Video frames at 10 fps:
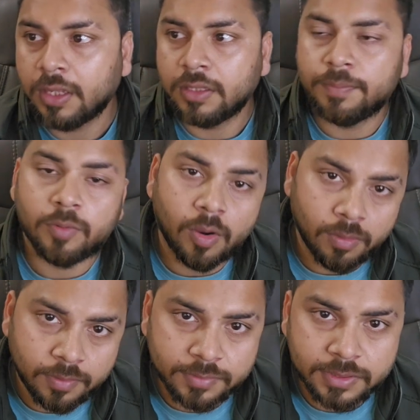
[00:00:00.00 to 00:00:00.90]
the
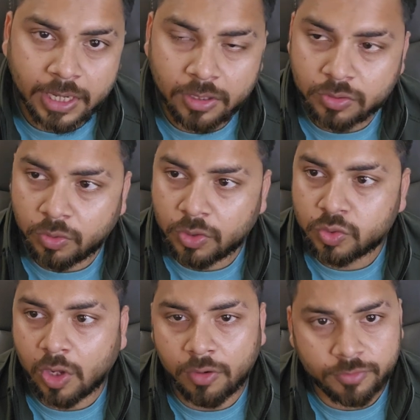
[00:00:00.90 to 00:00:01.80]
problems that is going to
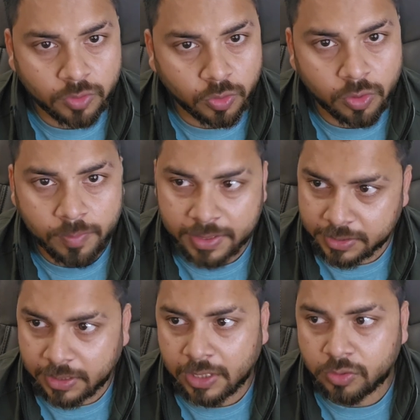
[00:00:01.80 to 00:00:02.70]
solve through your
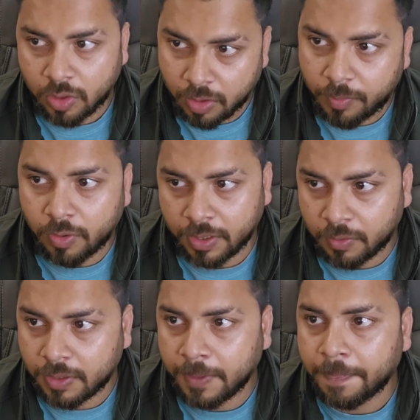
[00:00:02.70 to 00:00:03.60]
masterclass or your product.
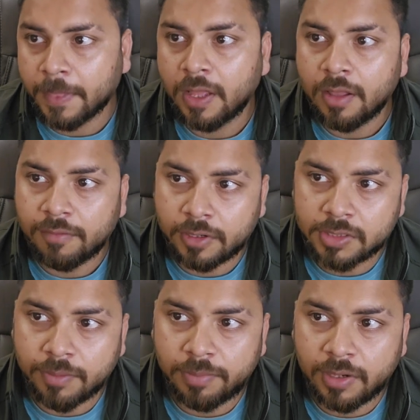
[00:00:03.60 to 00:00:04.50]
Okay, for
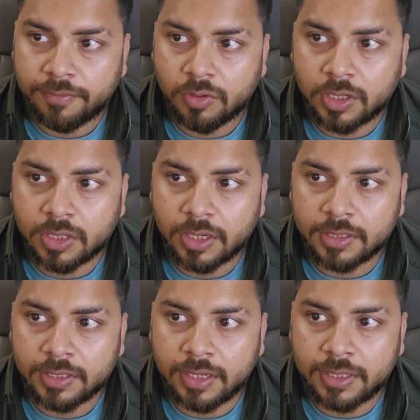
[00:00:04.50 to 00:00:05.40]
example, if you
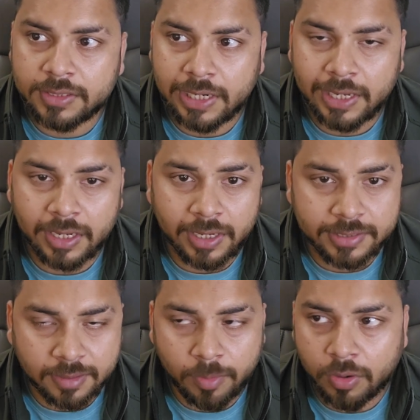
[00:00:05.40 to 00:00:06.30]
are selling a
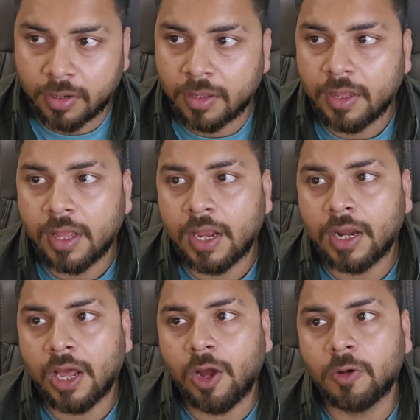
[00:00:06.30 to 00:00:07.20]
digital product,
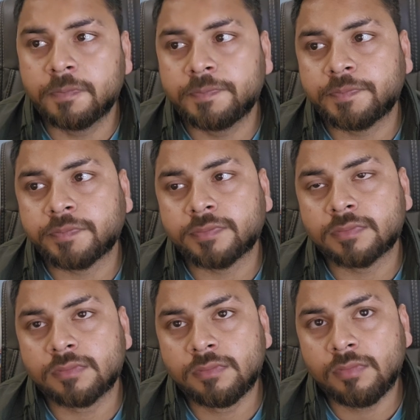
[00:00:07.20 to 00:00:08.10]
now
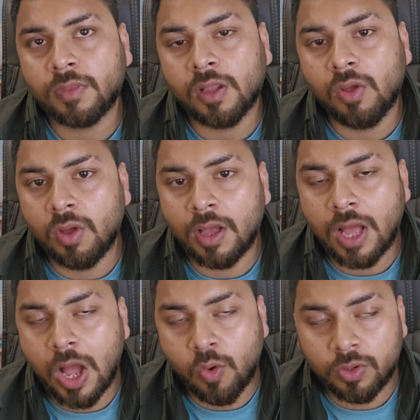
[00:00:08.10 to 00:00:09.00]

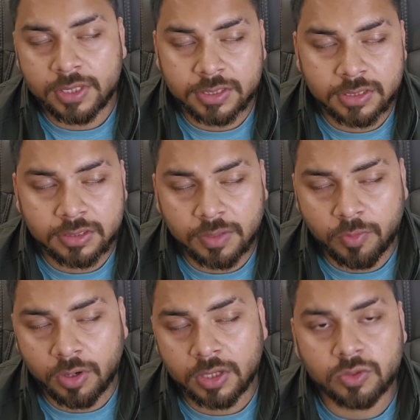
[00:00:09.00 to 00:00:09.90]
how this digital
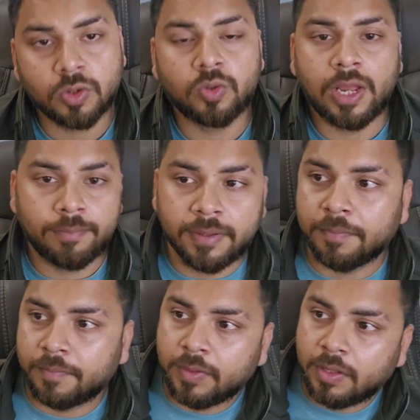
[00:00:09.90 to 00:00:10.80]
product is going to help them.